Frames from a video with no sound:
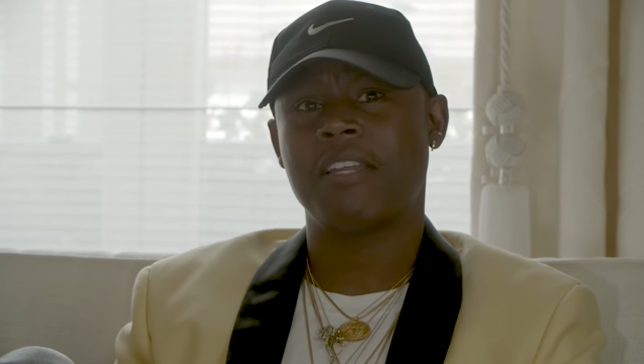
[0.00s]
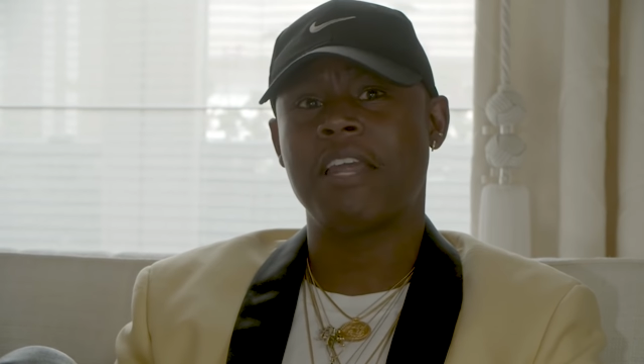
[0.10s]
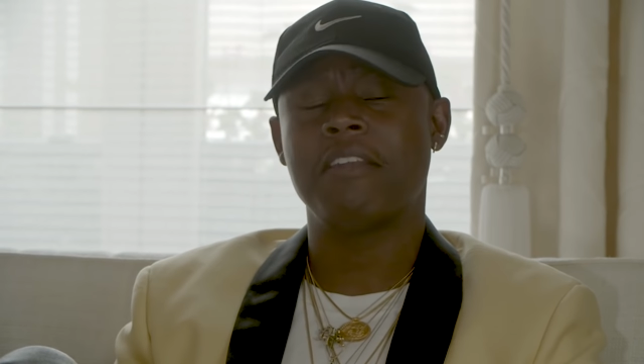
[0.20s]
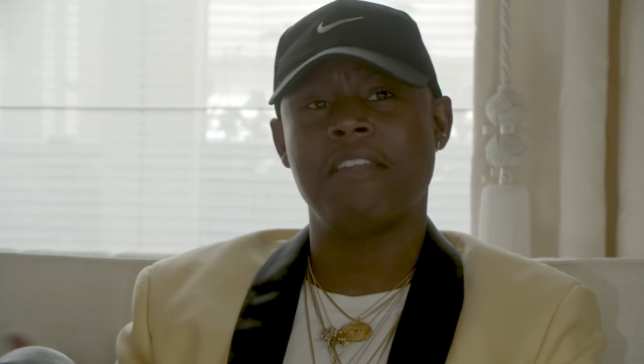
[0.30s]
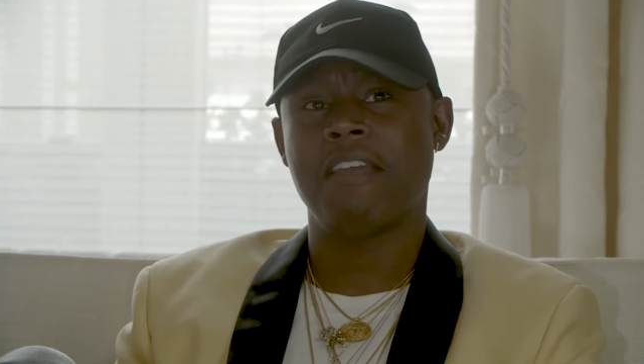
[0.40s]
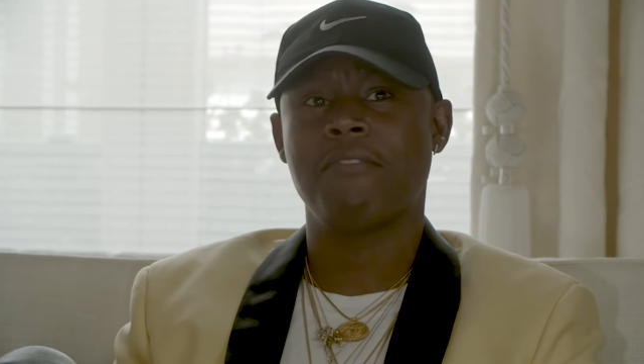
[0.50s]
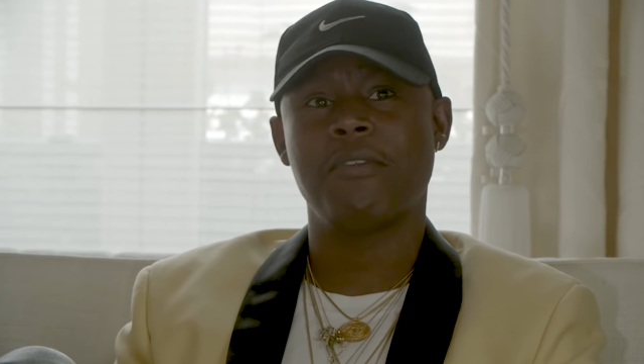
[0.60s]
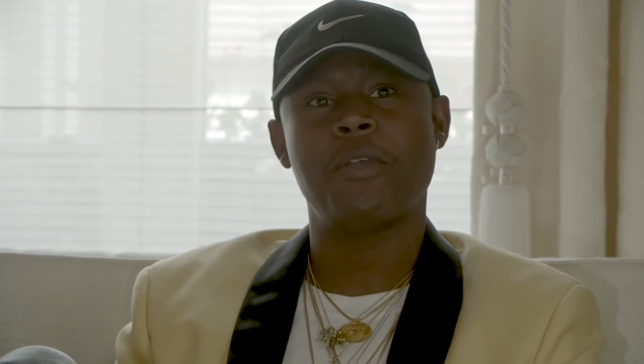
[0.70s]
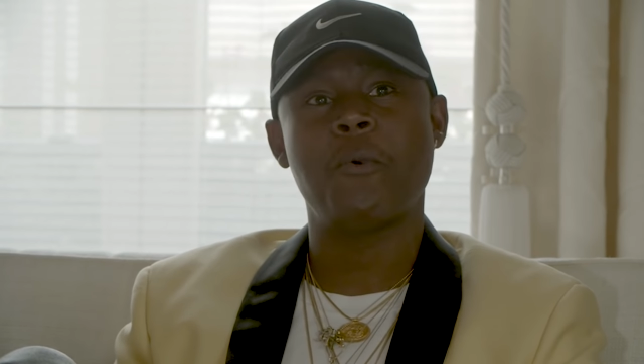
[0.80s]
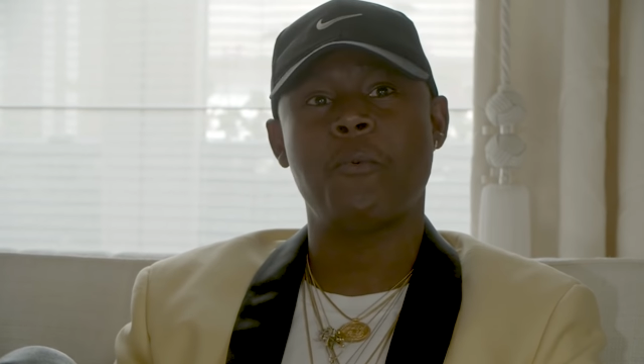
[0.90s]
and I never
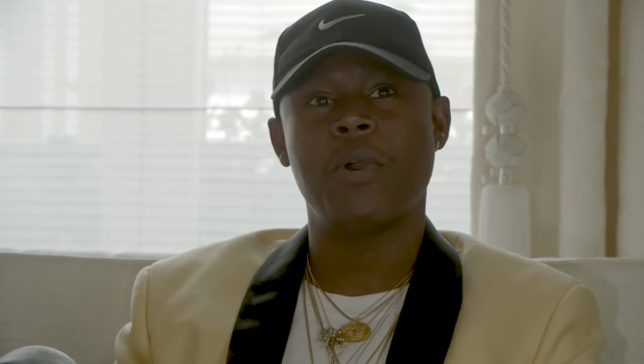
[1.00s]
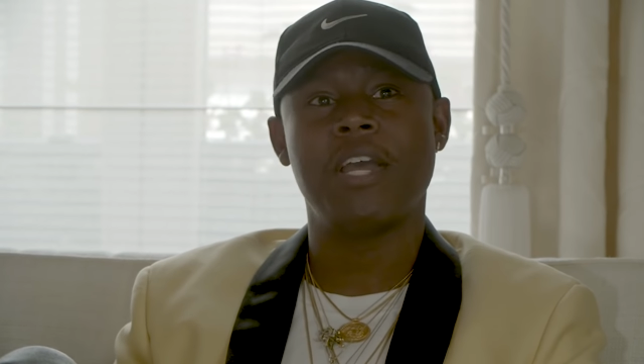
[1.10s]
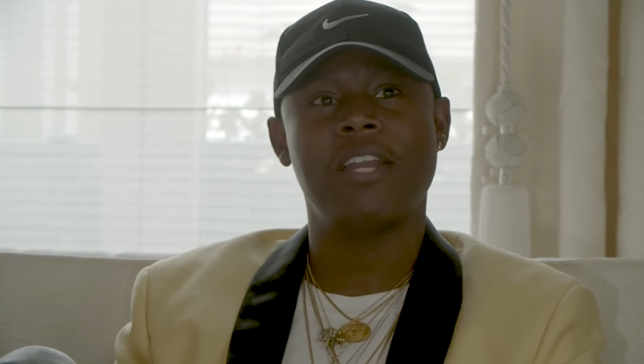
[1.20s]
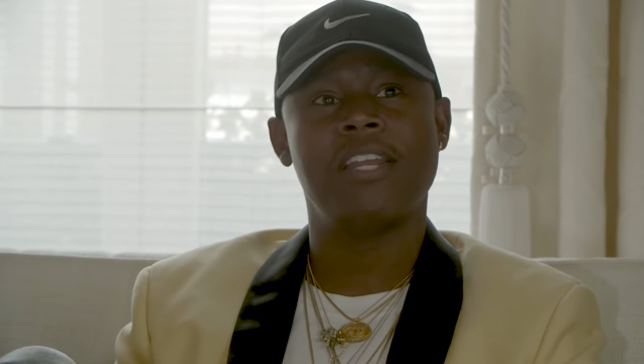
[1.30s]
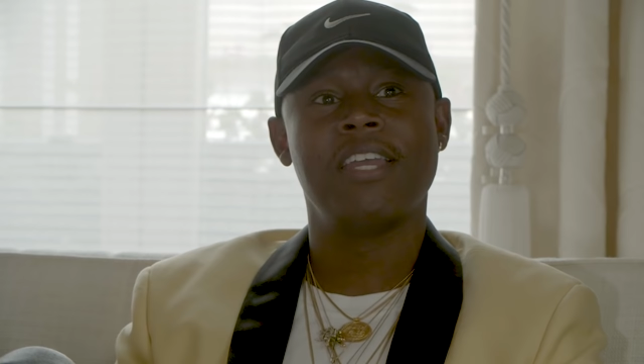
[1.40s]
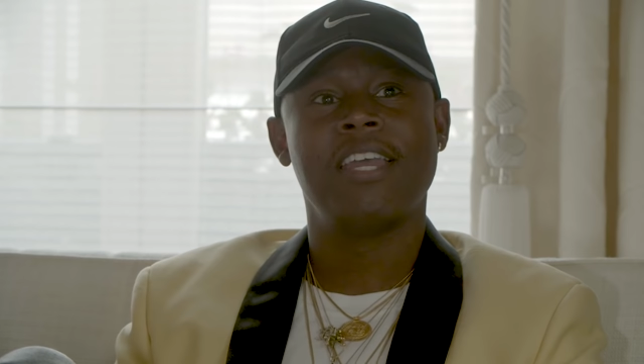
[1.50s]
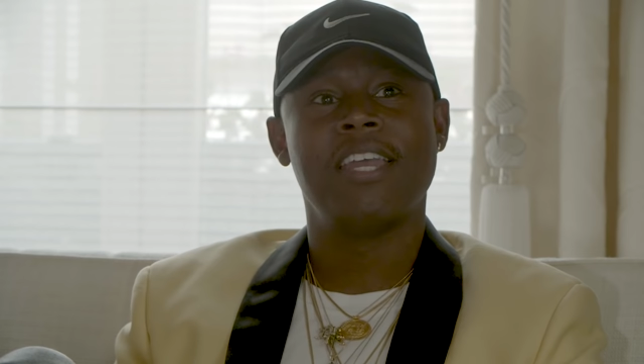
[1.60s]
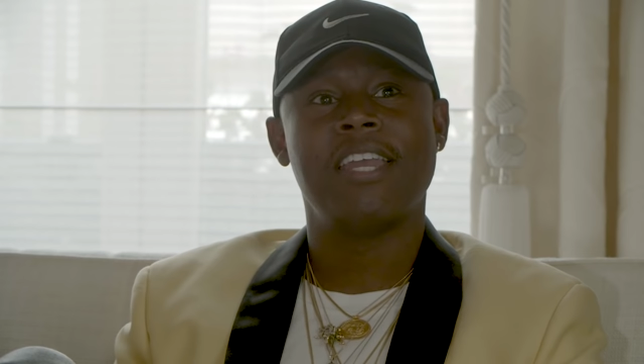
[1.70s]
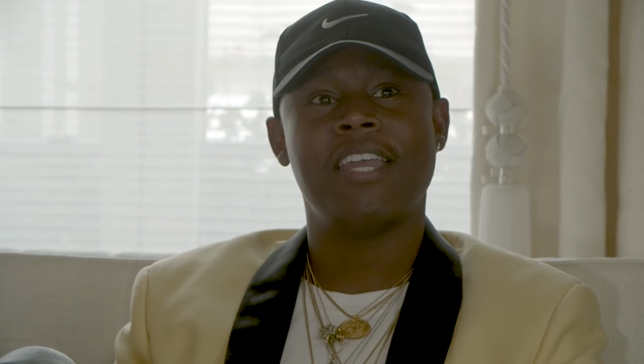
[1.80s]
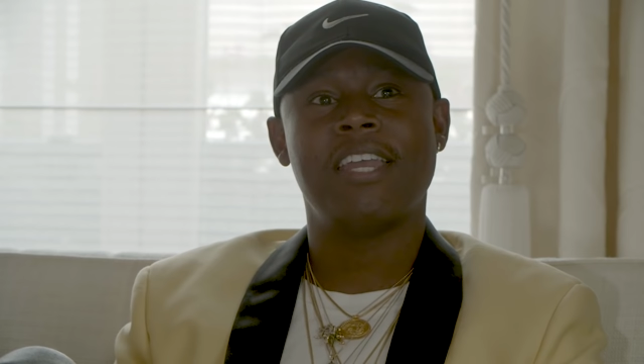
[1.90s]
know what
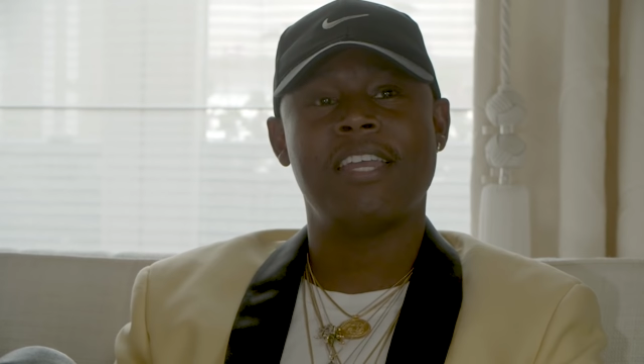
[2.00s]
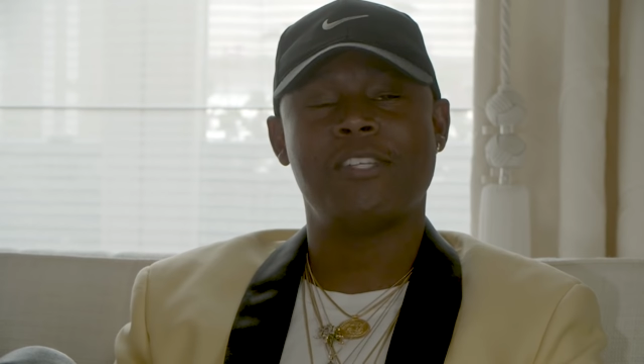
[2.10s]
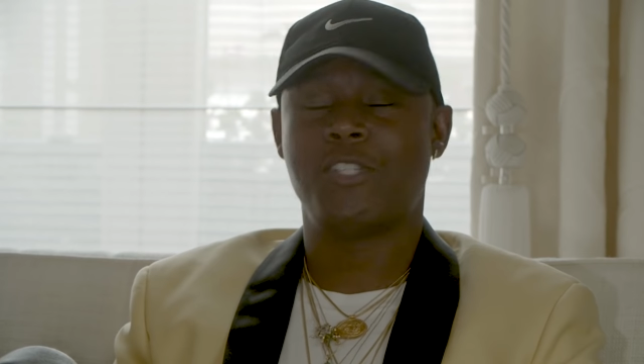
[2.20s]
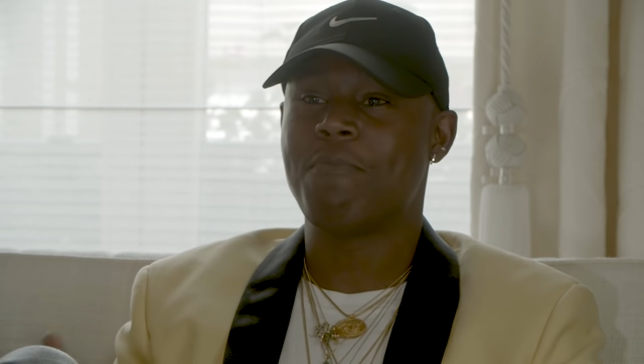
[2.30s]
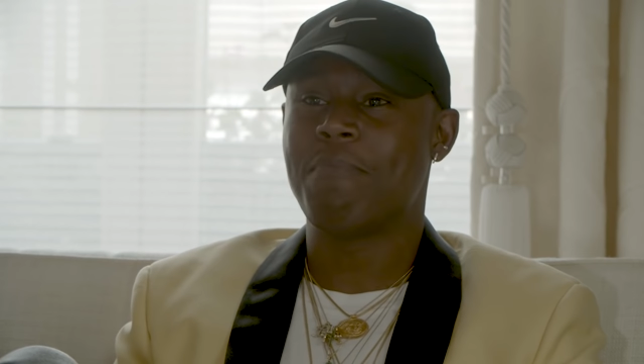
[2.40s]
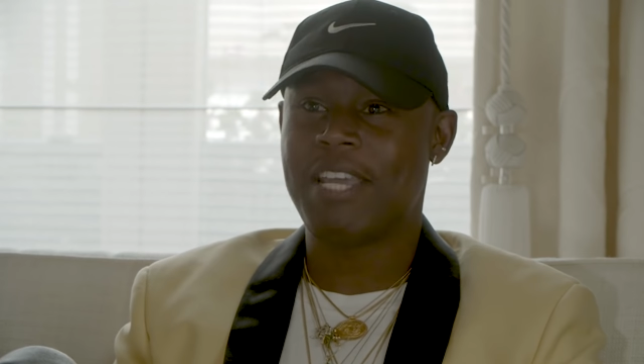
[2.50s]
she